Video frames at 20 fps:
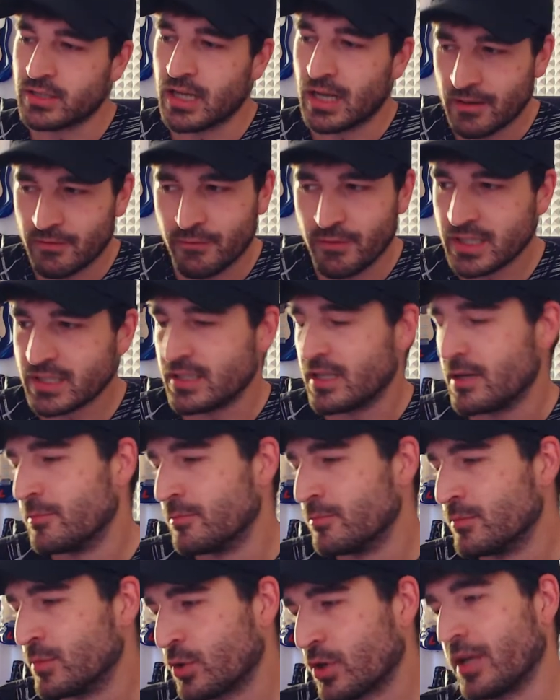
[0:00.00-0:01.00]
I'll fix them.
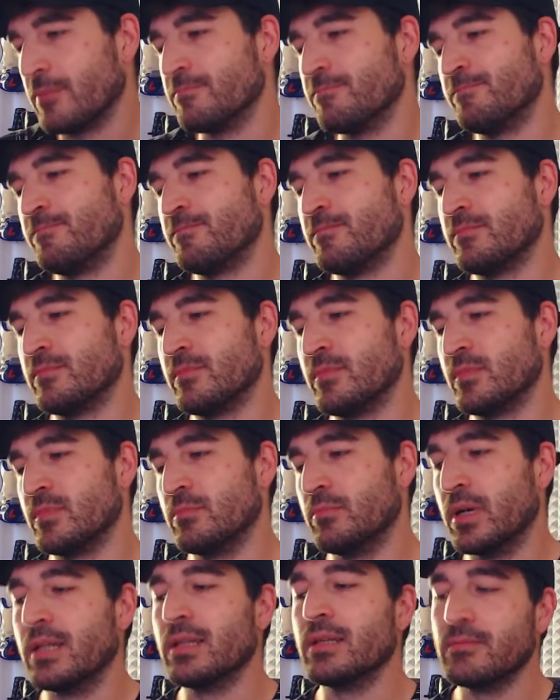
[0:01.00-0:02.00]
Okay,
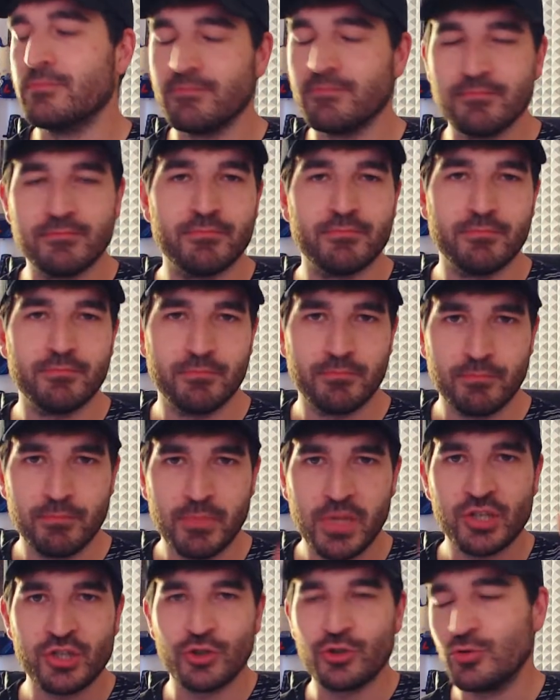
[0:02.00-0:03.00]
but
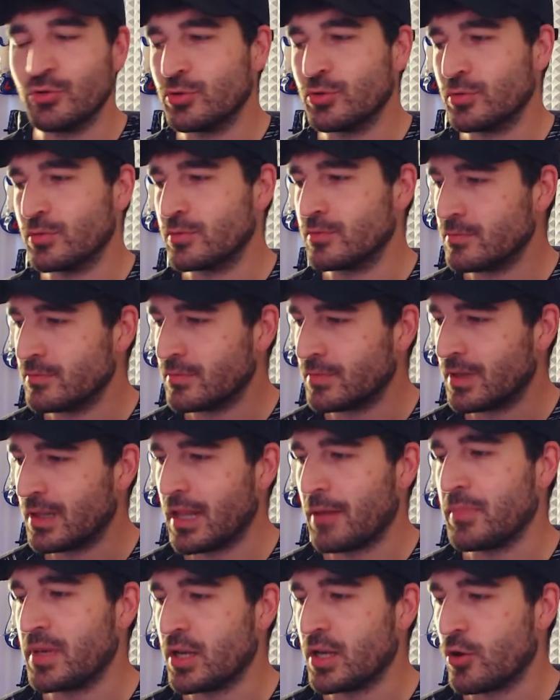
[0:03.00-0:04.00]
make sure to
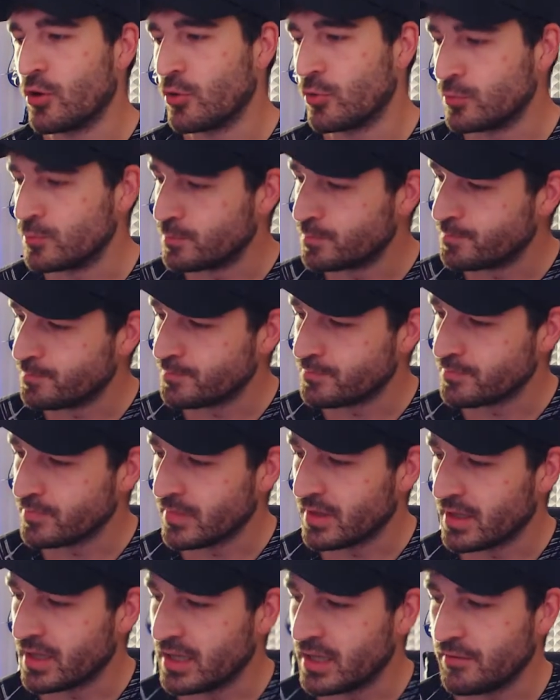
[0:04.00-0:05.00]
let me know
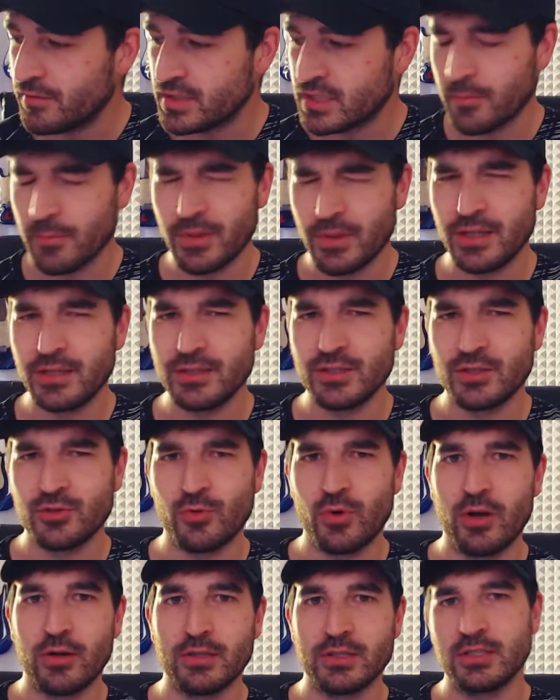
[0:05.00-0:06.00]
if something is
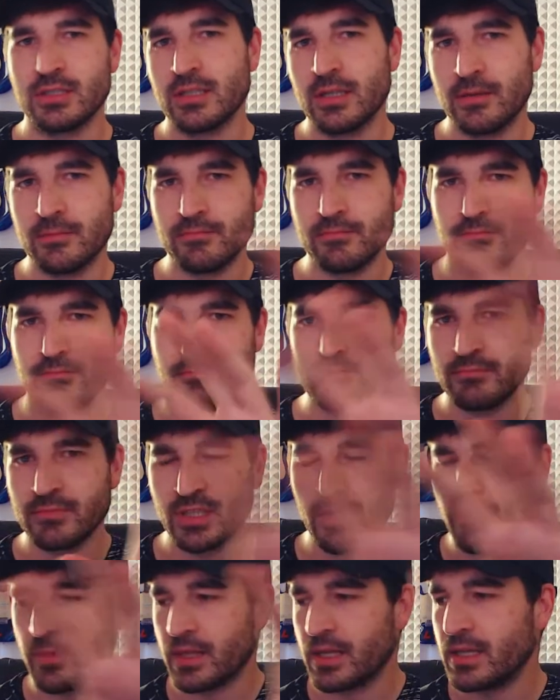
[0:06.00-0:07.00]
wrong and
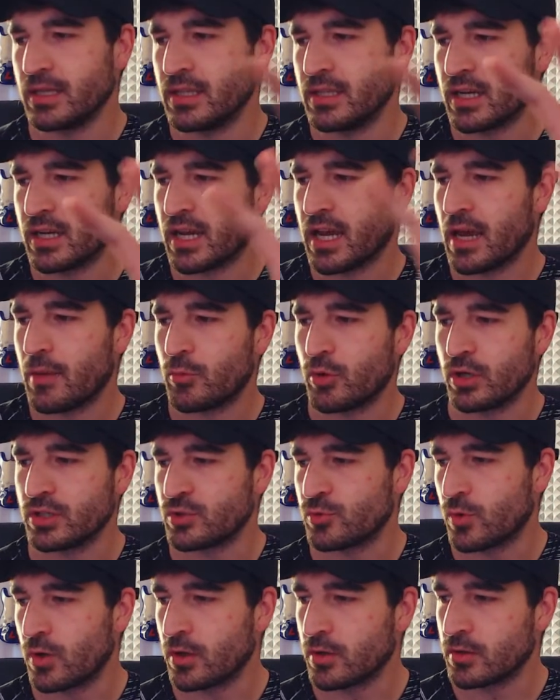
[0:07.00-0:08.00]
something in the camera
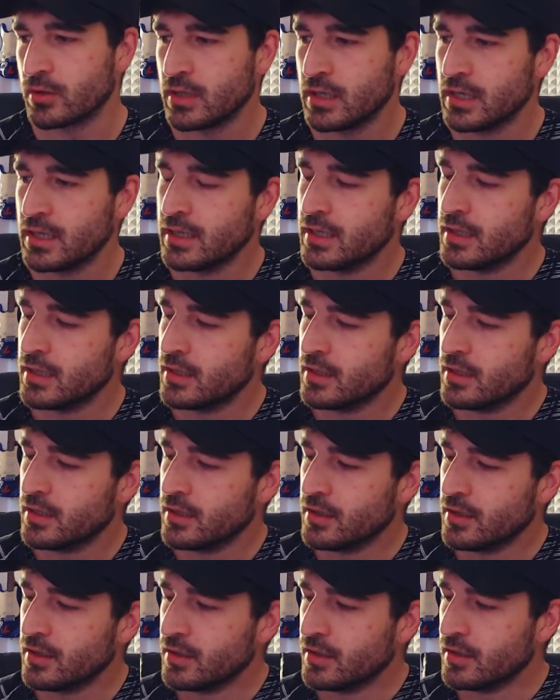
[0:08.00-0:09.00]
is wrong,
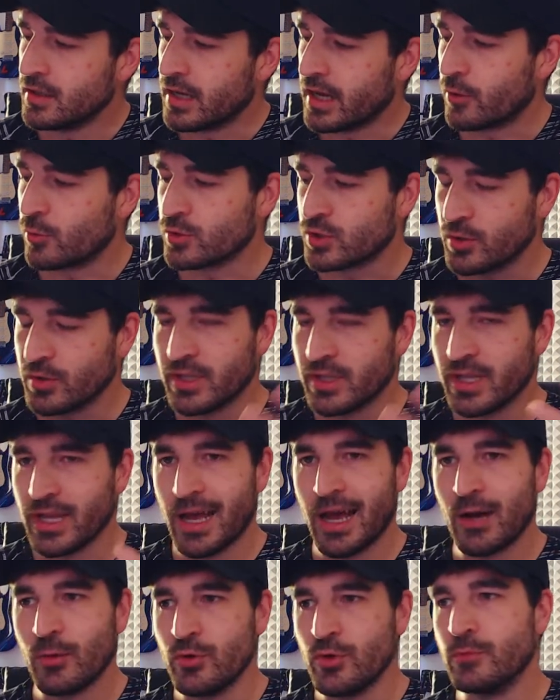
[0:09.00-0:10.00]
and also in
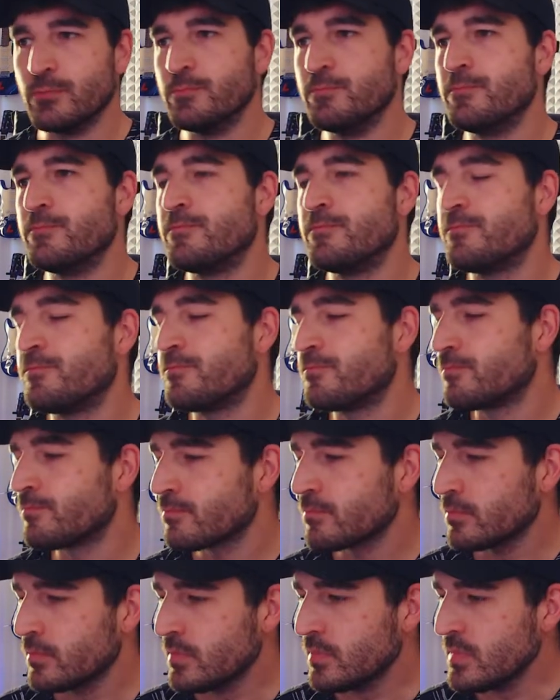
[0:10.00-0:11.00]
the audio,
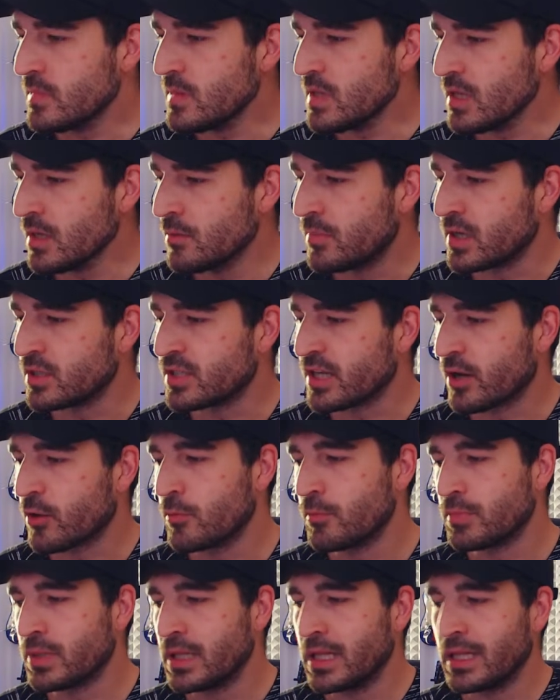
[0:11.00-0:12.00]
because I
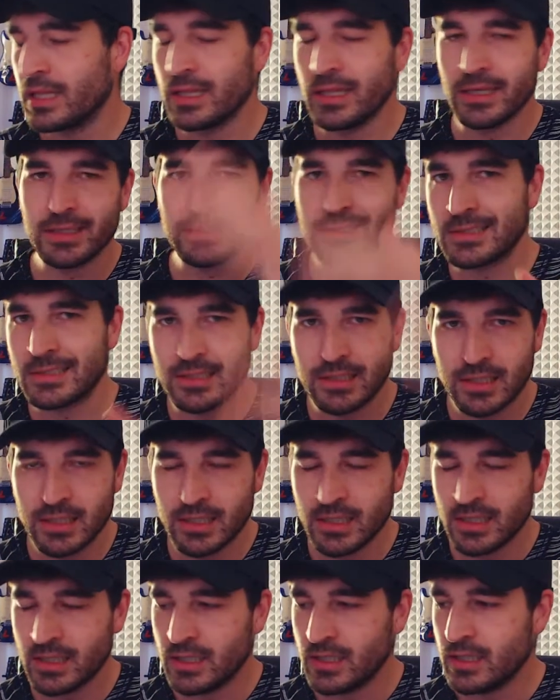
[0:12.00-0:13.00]
completely
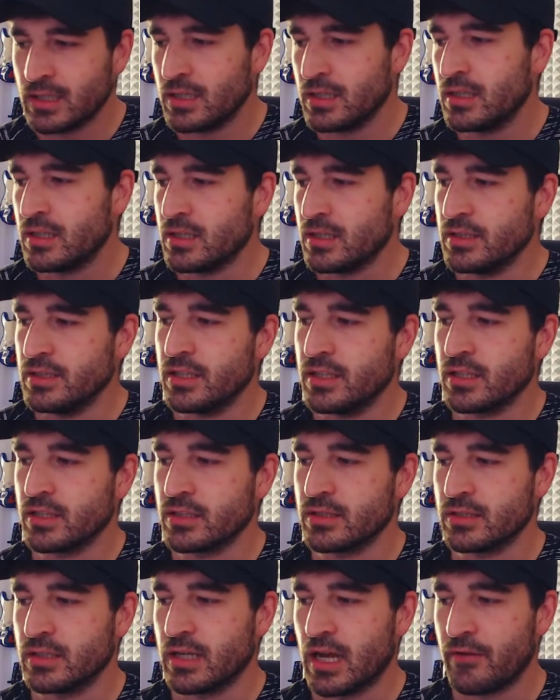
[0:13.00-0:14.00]

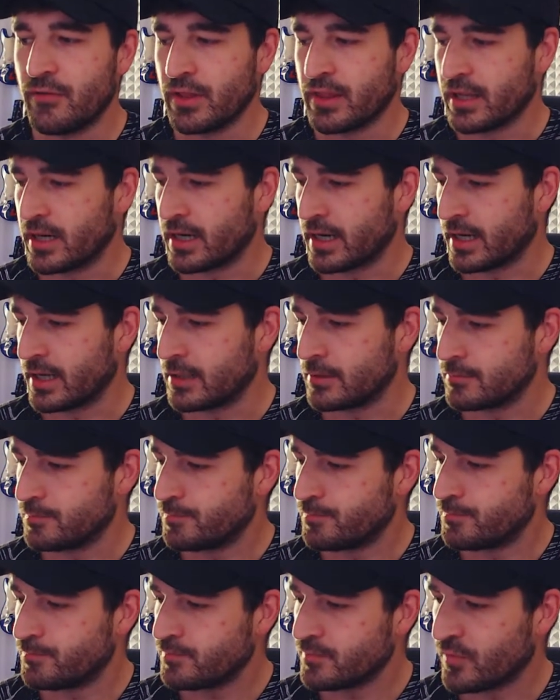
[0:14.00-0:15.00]
done everything again
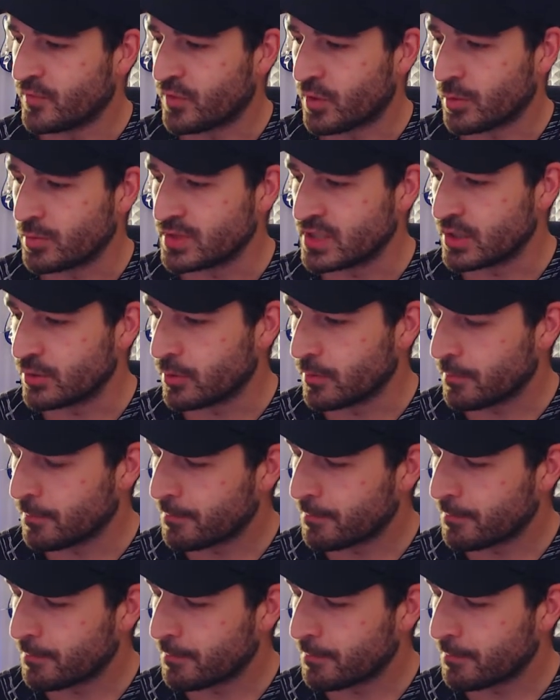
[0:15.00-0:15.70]
from zero.